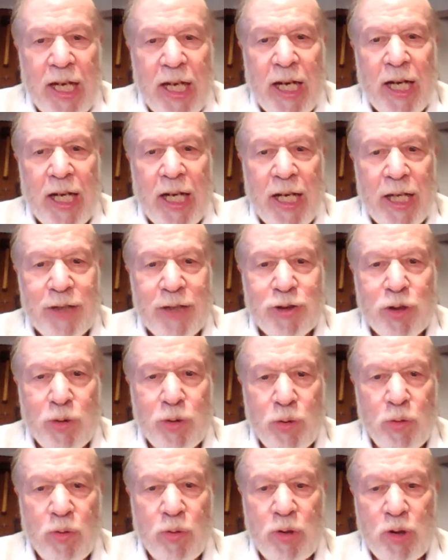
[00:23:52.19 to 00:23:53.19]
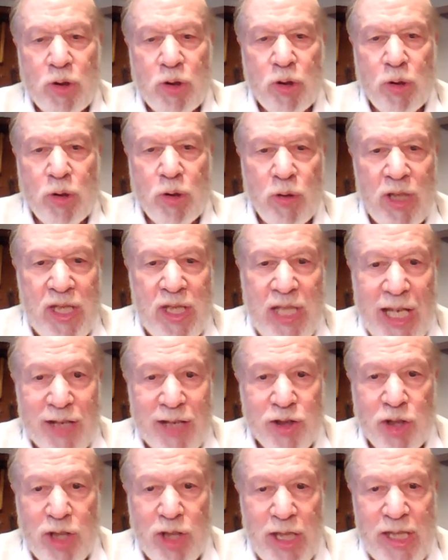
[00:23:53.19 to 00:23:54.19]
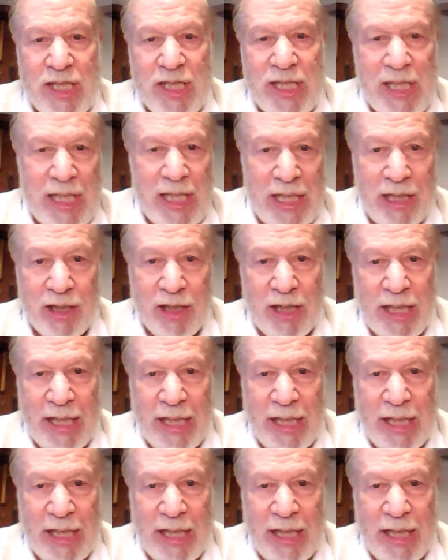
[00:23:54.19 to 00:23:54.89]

uh, to to the session and see it